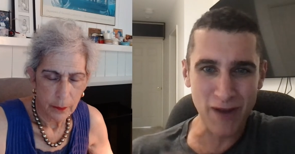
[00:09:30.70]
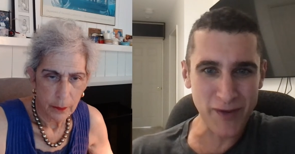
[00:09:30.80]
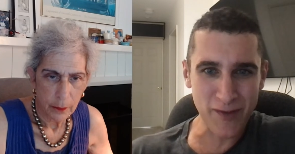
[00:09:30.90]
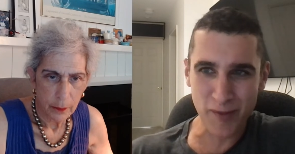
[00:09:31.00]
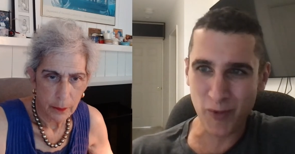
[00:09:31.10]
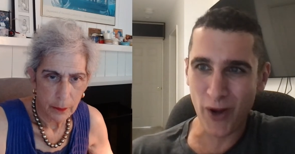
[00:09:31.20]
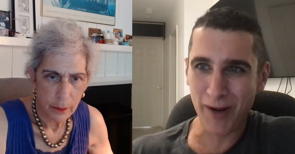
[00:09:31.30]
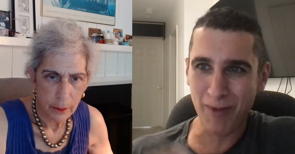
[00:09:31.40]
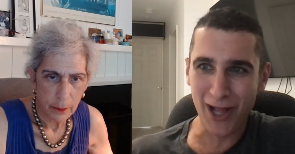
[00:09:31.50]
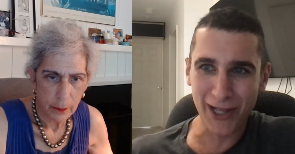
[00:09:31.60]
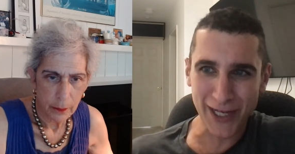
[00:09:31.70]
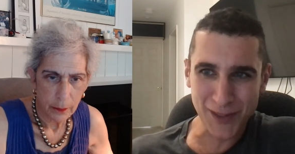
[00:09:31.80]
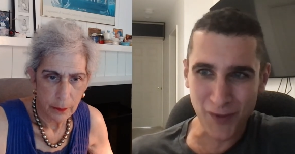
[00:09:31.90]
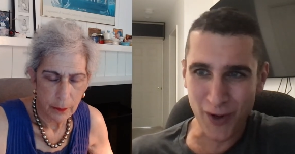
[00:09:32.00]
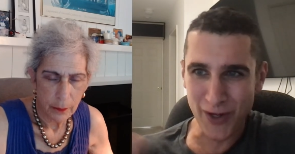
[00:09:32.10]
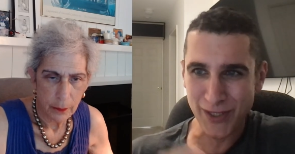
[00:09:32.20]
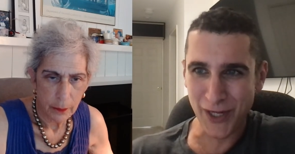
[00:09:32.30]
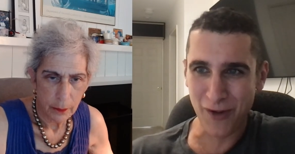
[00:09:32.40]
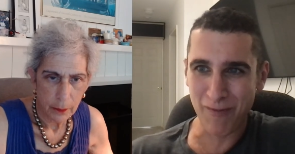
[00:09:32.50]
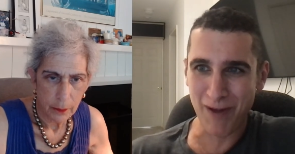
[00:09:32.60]
Speaker 1: arrived here from Guatemala as far as, you
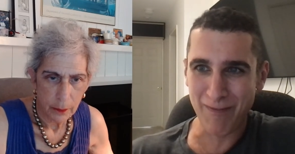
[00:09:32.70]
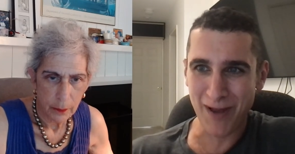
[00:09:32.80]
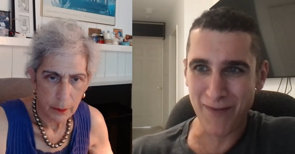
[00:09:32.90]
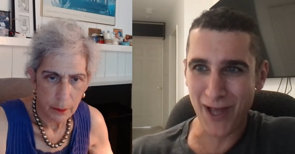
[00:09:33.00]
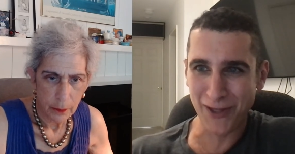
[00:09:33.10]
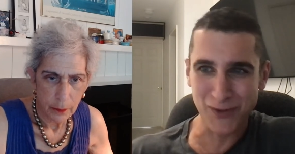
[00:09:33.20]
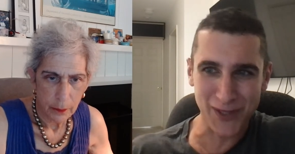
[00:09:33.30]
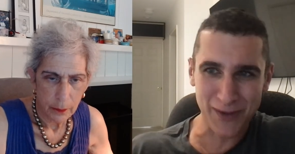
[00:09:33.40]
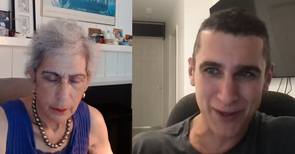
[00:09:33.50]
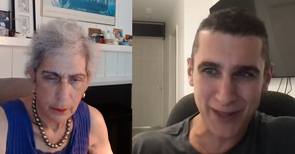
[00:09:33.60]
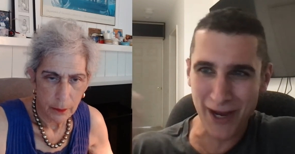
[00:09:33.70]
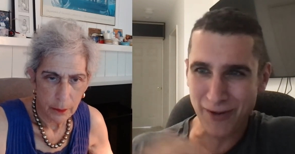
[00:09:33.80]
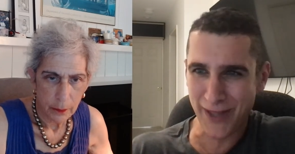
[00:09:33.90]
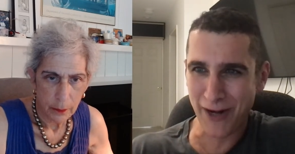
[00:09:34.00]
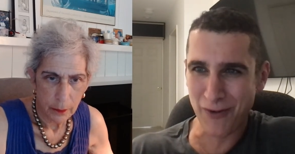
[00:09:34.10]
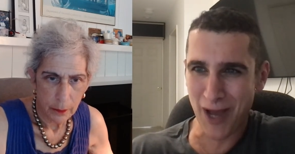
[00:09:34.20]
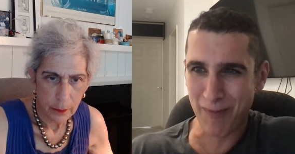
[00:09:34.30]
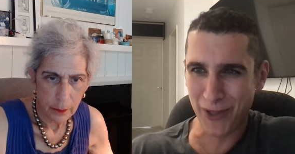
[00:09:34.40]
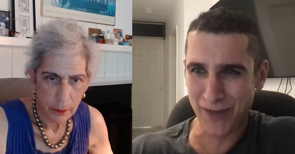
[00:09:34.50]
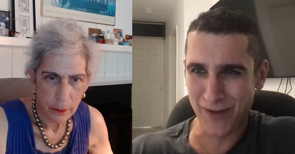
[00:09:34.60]
know, my, my values. They, they, they, are, they do
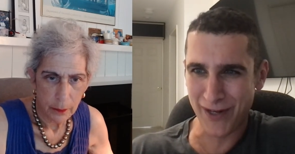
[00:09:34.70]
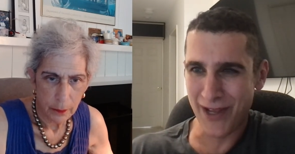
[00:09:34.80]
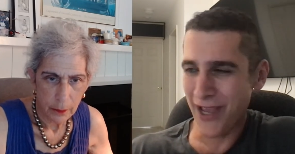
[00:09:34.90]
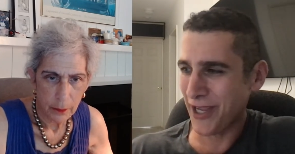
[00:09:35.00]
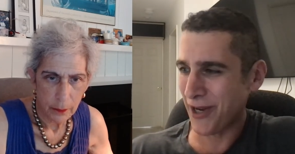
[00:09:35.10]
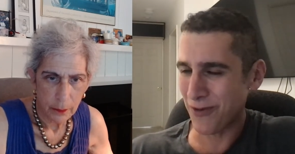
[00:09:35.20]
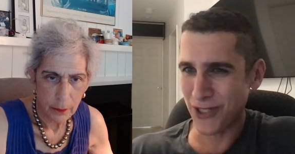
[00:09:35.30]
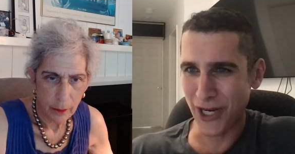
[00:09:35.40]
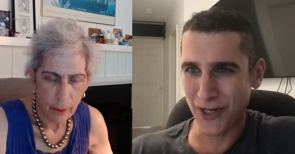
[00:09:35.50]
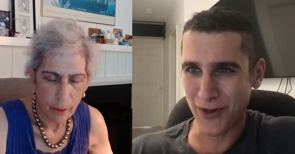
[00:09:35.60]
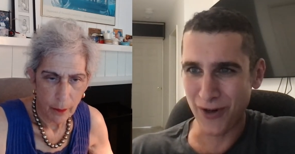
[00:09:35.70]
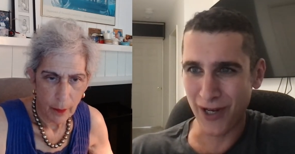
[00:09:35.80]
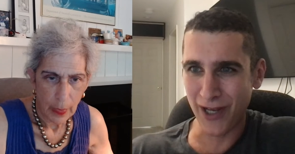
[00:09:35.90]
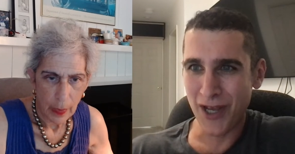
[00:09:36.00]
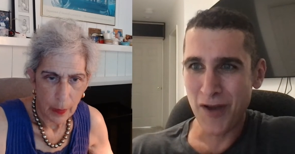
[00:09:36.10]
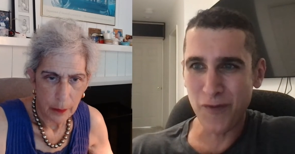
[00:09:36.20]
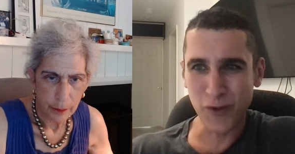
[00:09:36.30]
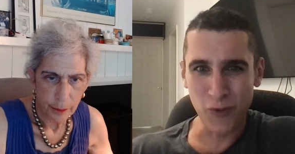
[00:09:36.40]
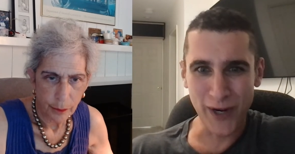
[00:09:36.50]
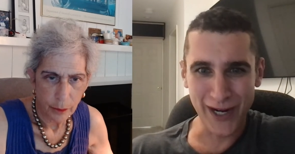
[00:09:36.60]
not believe in, you know, gender uh,
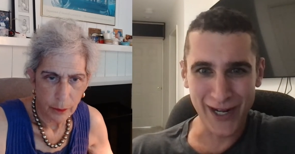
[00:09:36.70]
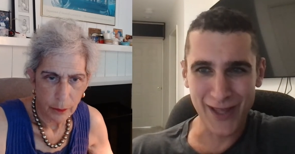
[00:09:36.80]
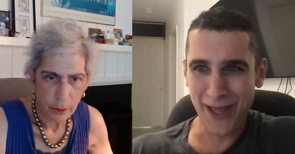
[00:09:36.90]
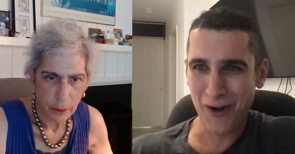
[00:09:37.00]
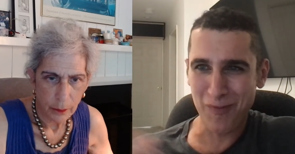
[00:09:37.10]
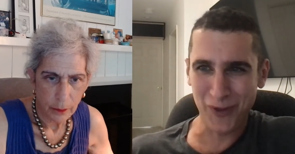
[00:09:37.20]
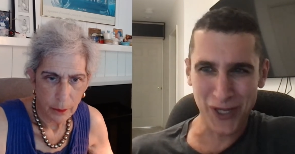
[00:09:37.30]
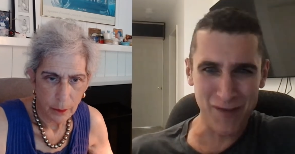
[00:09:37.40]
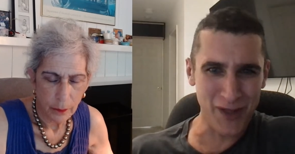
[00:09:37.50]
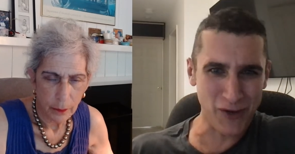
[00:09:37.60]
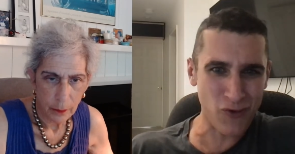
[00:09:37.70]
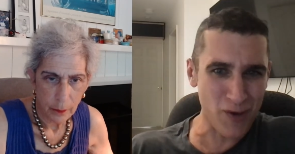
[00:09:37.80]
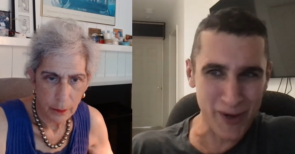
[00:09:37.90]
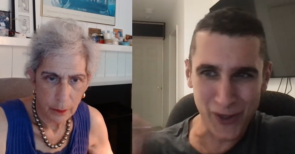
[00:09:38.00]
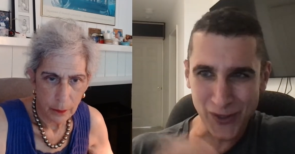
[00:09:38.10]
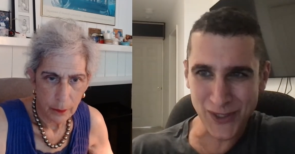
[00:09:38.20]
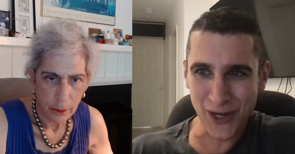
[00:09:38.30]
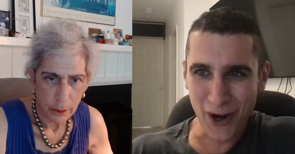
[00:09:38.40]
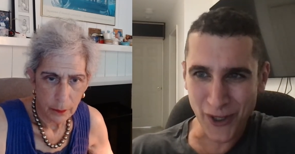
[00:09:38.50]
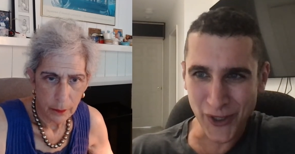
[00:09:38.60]
fluidity. They don't believe that criminals
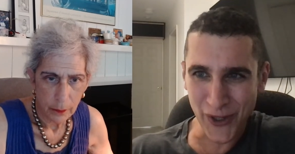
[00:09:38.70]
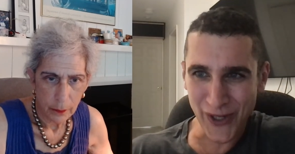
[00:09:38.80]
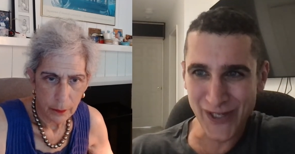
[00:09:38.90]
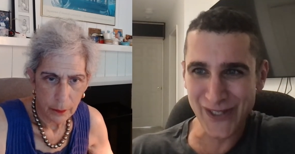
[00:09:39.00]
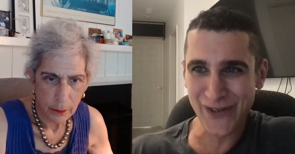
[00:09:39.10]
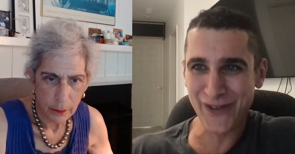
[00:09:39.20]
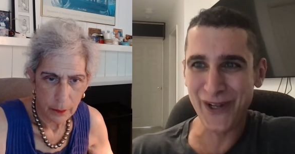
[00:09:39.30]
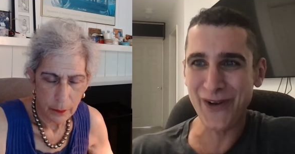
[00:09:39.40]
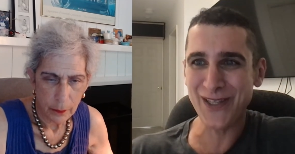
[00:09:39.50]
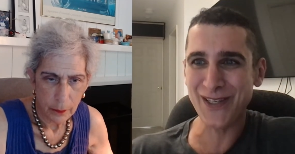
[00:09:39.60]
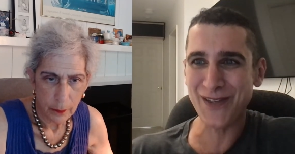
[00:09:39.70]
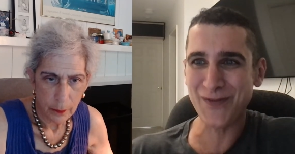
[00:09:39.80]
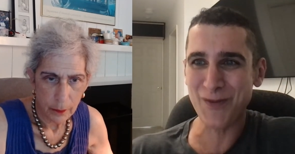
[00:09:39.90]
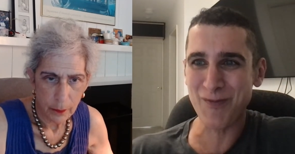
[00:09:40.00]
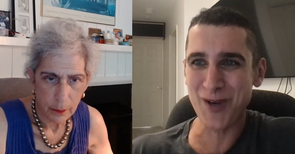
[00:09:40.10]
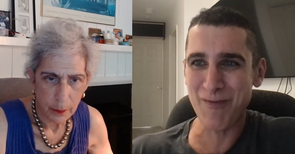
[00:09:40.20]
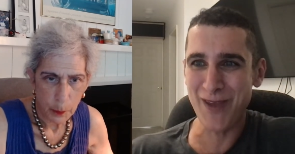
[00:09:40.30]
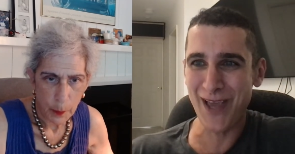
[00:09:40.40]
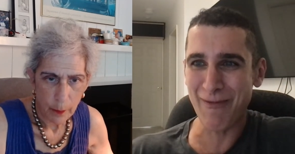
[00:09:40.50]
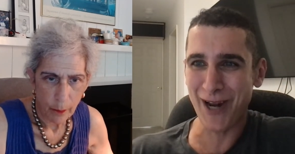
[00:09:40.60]
are good. So, you know, it's, it's for, to
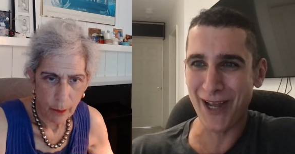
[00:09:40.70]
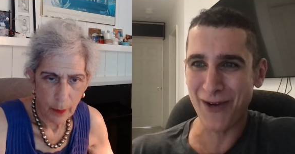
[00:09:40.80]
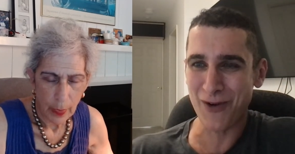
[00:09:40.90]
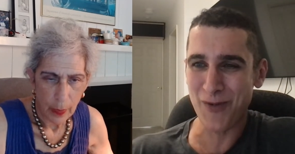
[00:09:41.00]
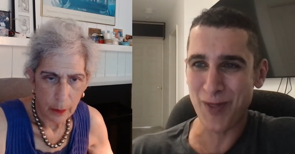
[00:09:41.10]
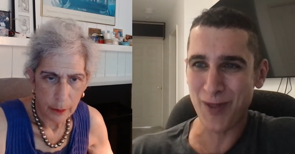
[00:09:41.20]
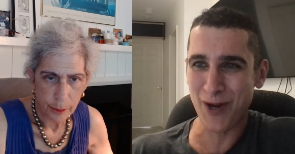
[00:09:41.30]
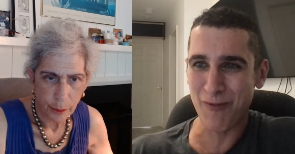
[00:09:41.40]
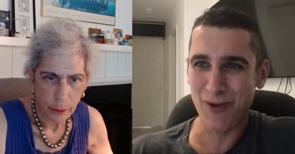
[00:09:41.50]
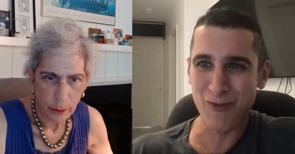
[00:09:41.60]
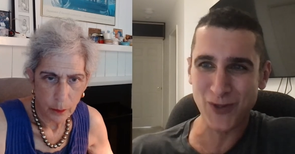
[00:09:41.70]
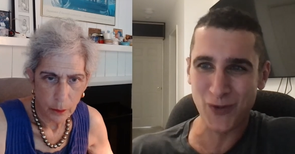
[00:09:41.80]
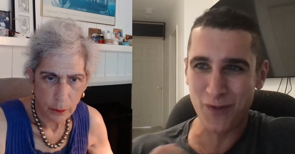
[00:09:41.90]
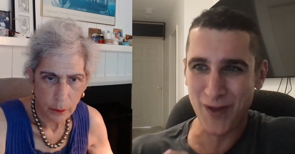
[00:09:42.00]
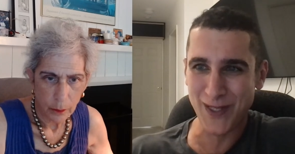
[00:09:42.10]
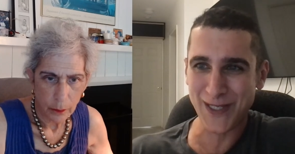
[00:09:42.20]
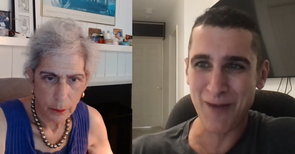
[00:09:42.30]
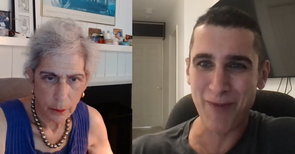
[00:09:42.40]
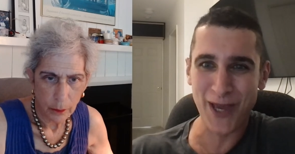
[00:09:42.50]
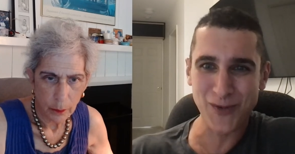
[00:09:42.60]
me, I mean, I agree with, you know, we, are sort of on the
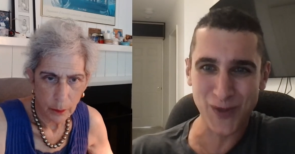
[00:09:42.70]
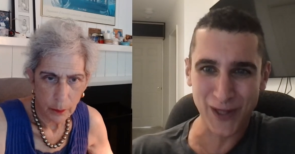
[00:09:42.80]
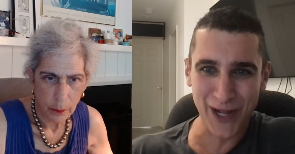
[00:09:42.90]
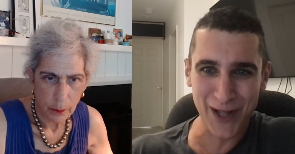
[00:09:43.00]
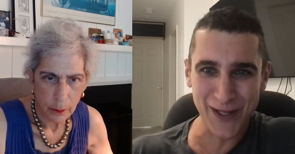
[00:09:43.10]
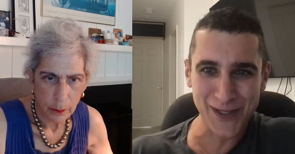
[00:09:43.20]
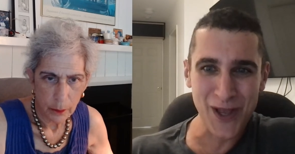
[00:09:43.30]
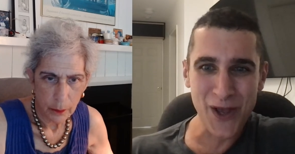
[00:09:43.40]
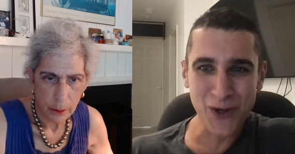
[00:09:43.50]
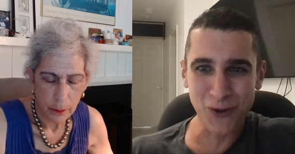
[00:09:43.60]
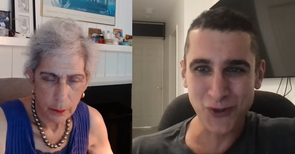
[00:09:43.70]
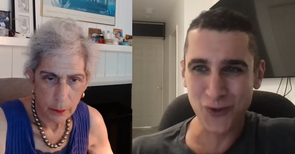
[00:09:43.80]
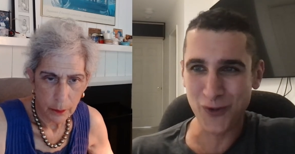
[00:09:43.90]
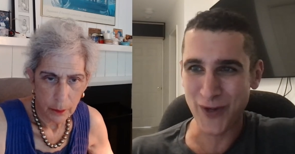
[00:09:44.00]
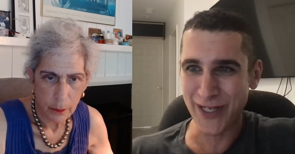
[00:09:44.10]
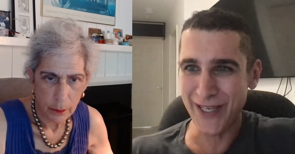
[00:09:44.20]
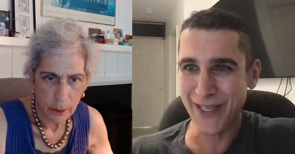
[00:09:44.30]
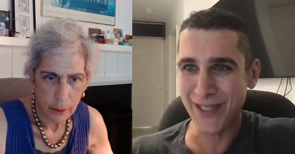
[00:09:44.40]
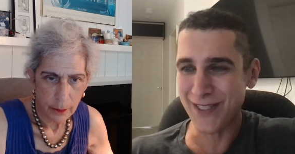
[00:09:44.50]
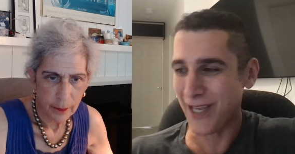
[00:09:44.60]
same page with a lot of these cultural
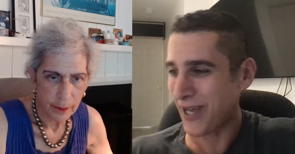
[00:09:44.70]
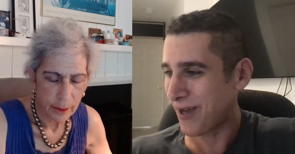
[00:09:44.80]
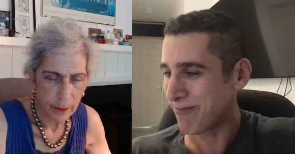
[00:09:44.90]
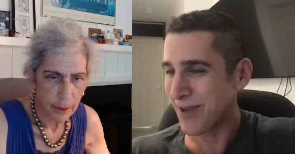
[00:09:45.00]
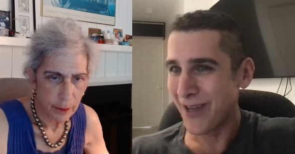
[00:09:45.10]
critiques. Um,